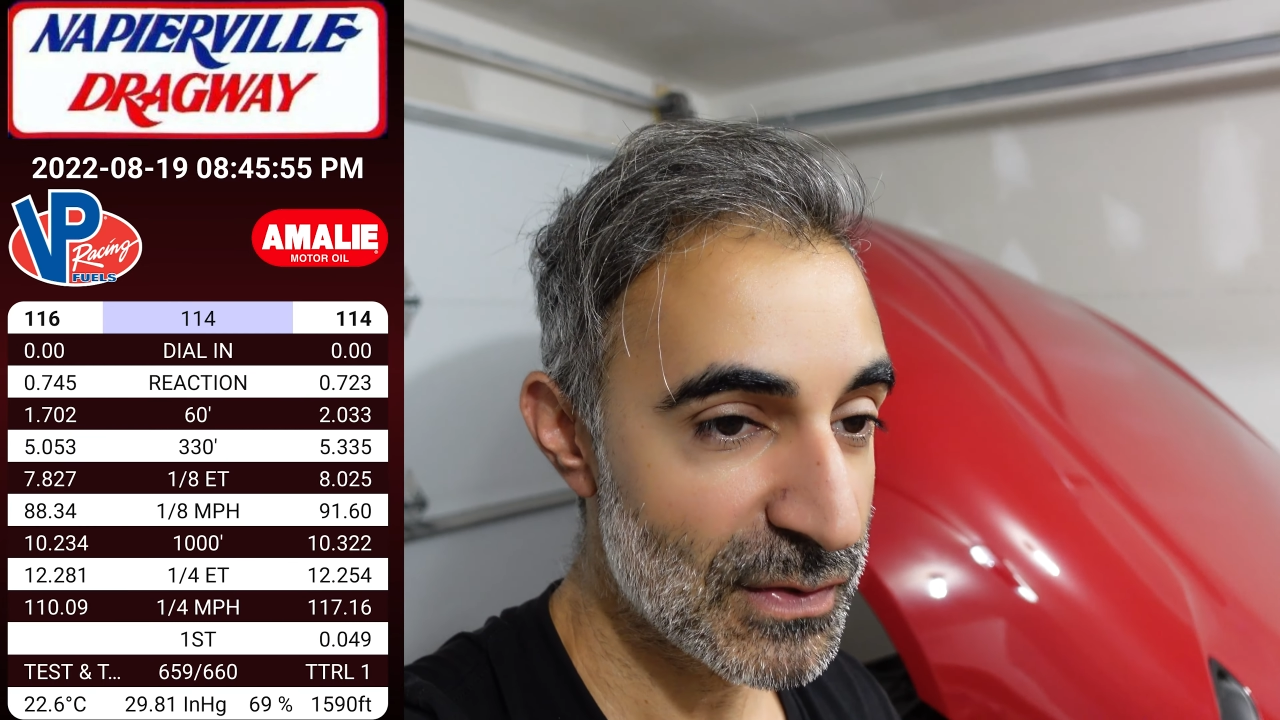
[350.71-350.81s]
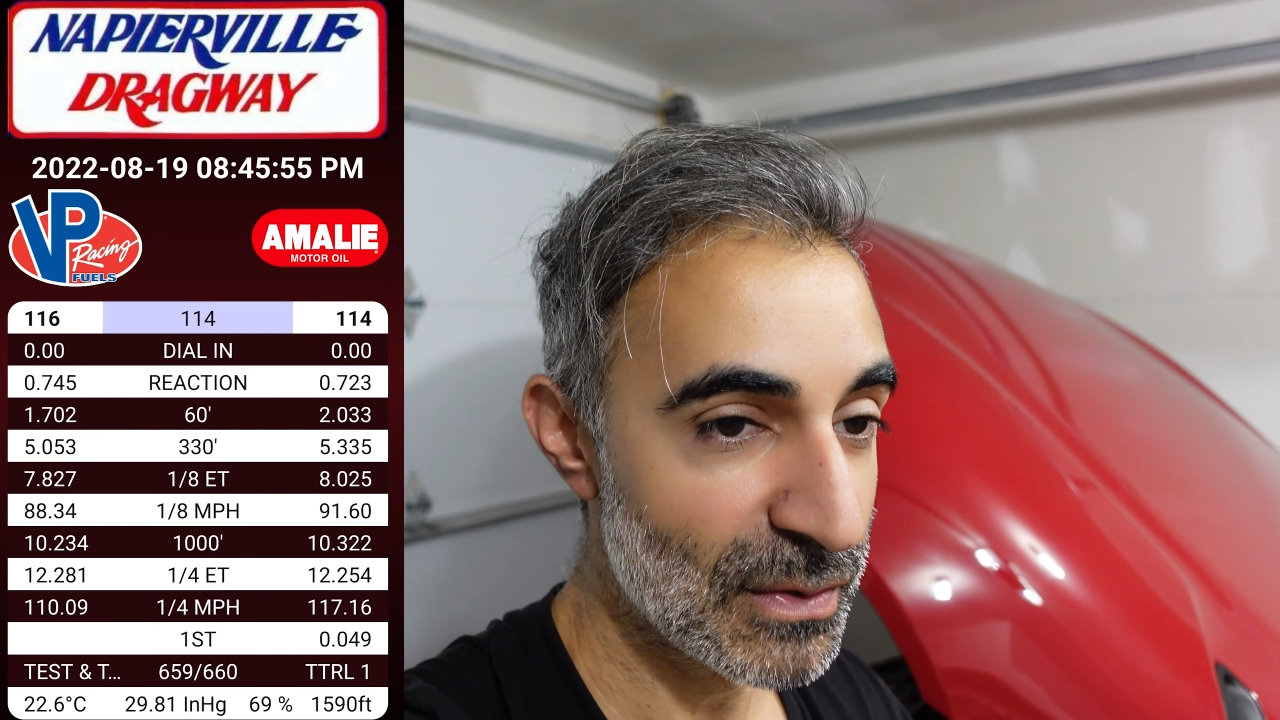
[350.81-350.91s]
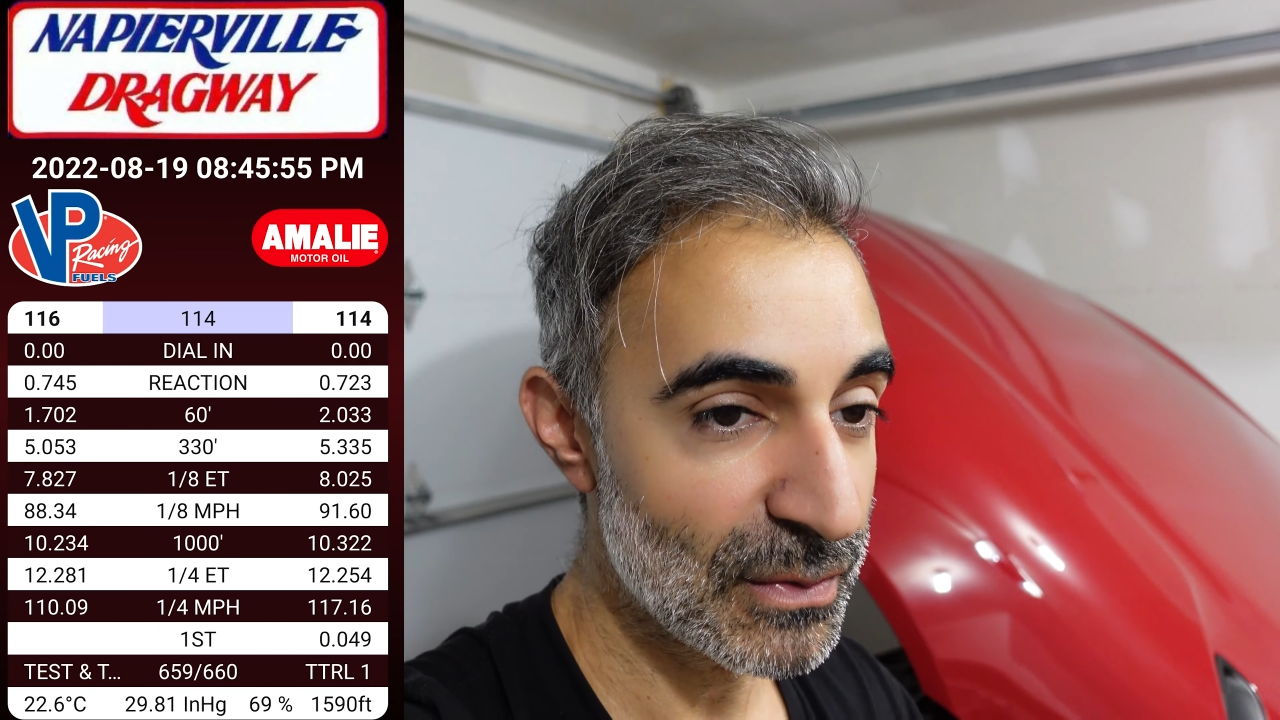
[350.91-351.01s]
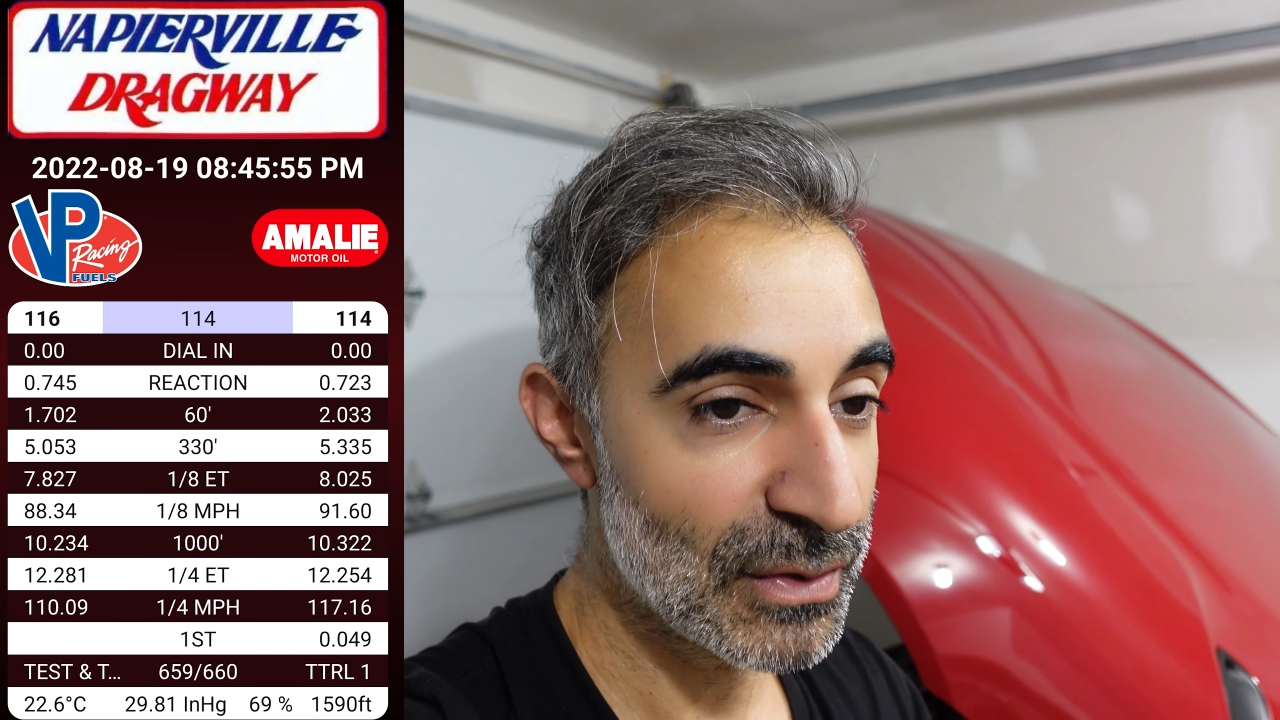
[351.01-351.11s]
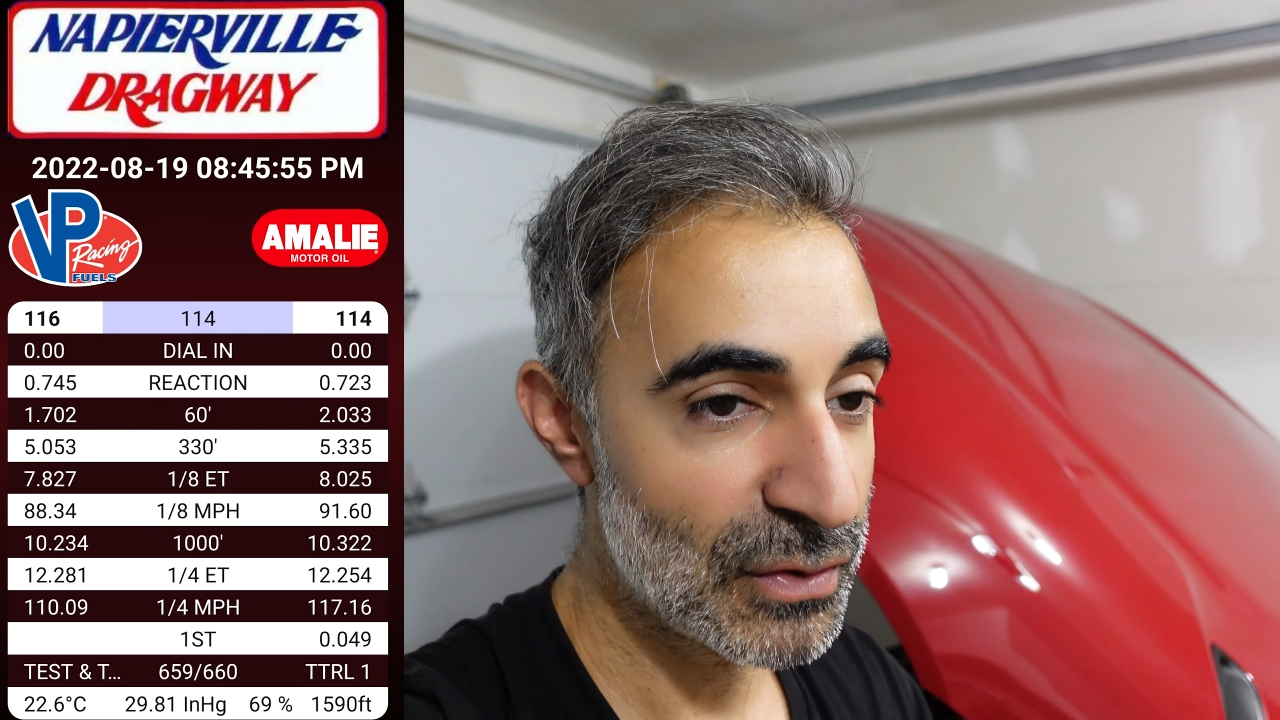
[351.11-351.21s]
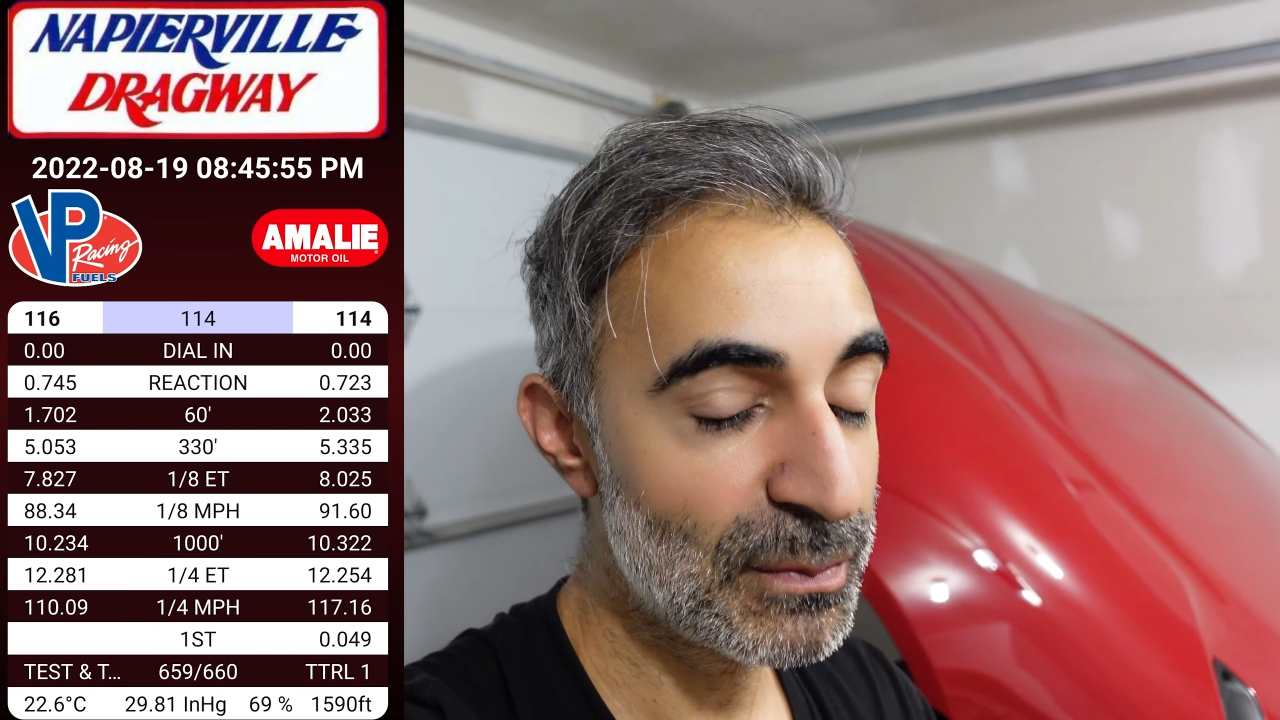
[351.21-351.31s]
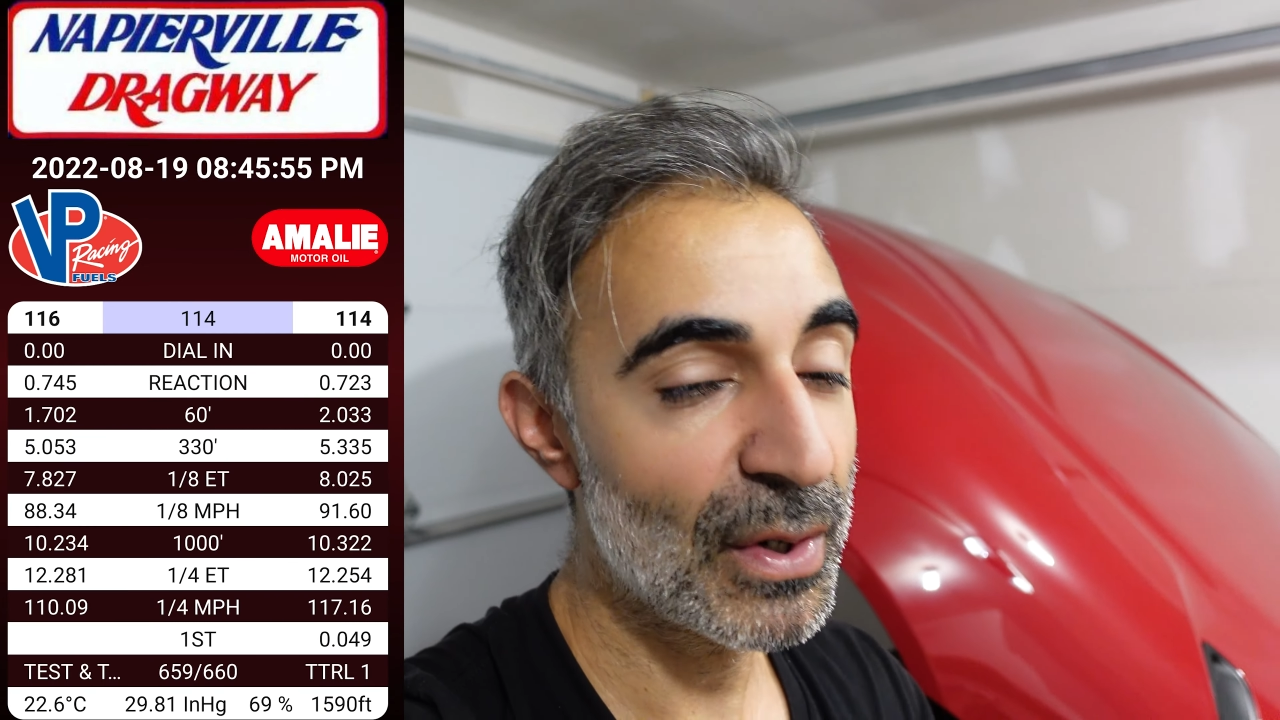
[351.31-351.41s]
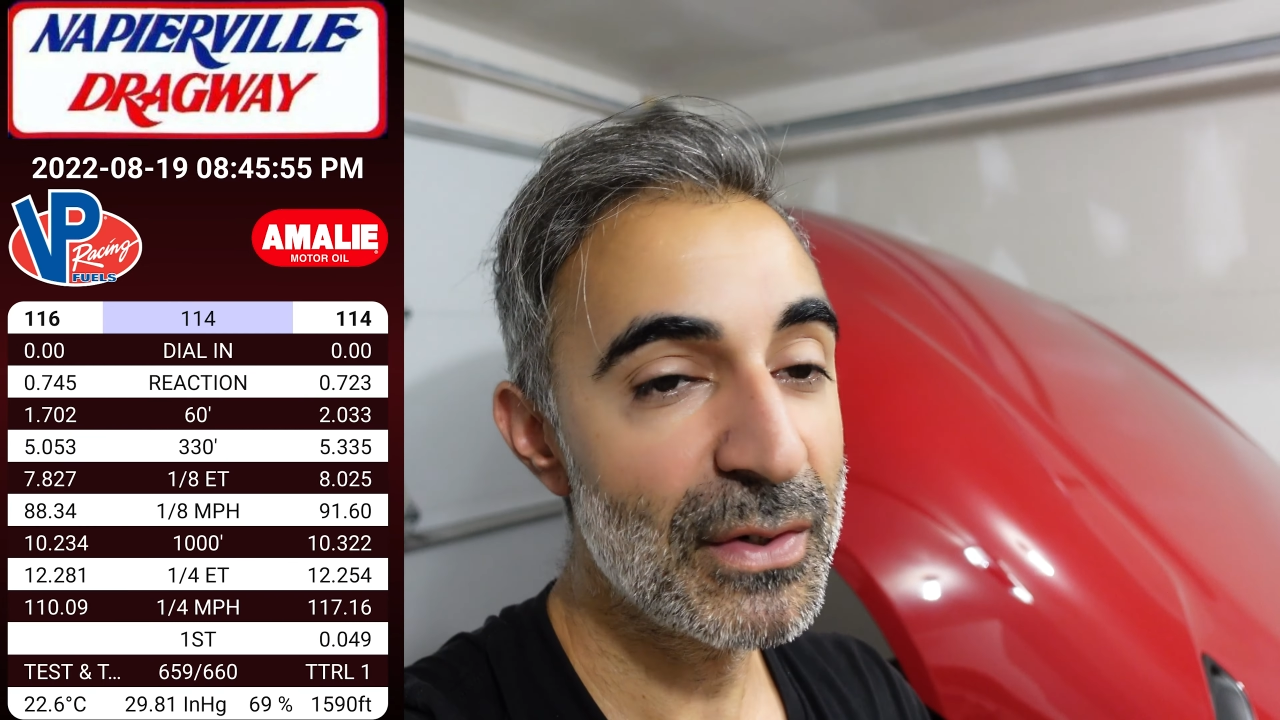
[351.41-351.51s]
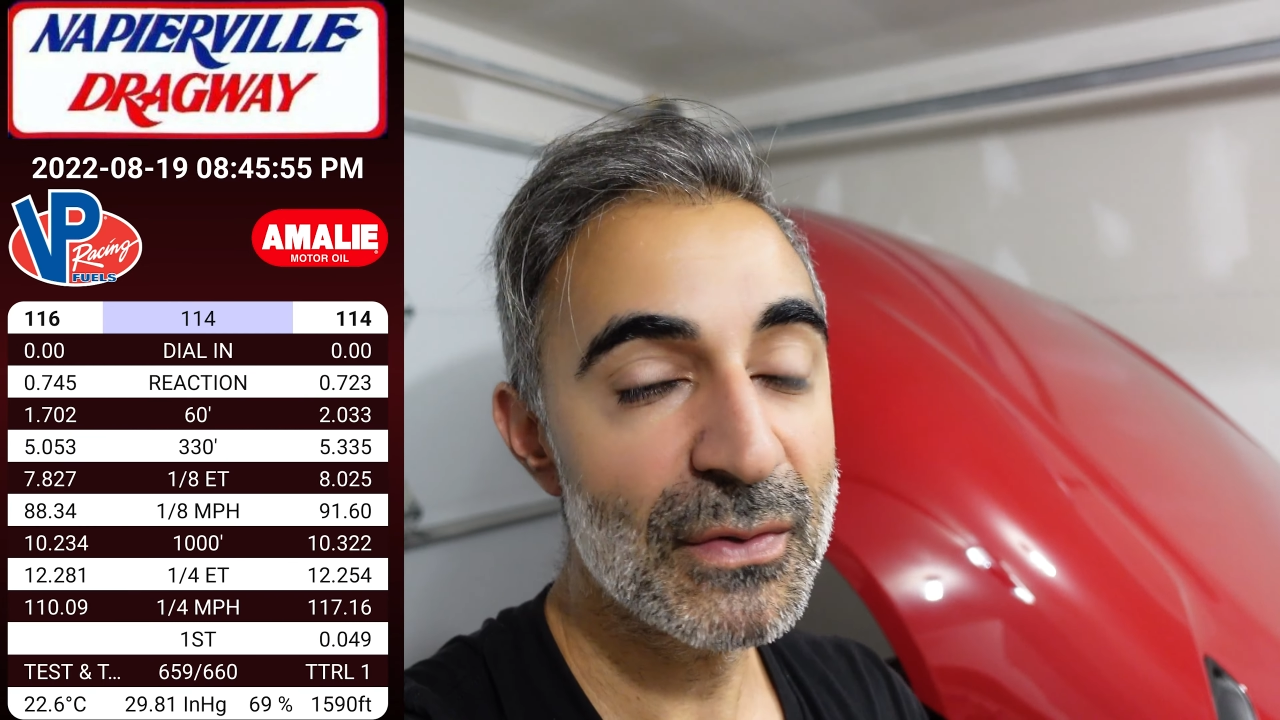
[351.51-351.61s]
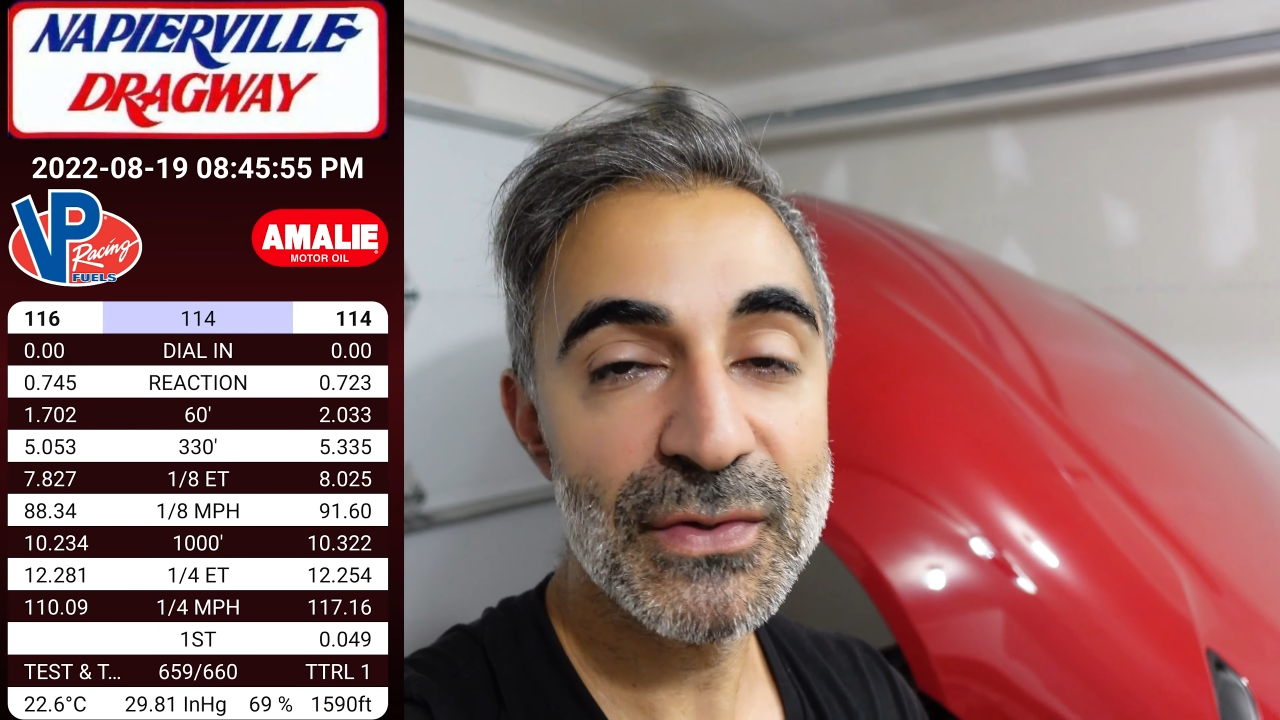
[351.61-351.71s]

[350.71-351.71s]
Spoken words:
So 2.0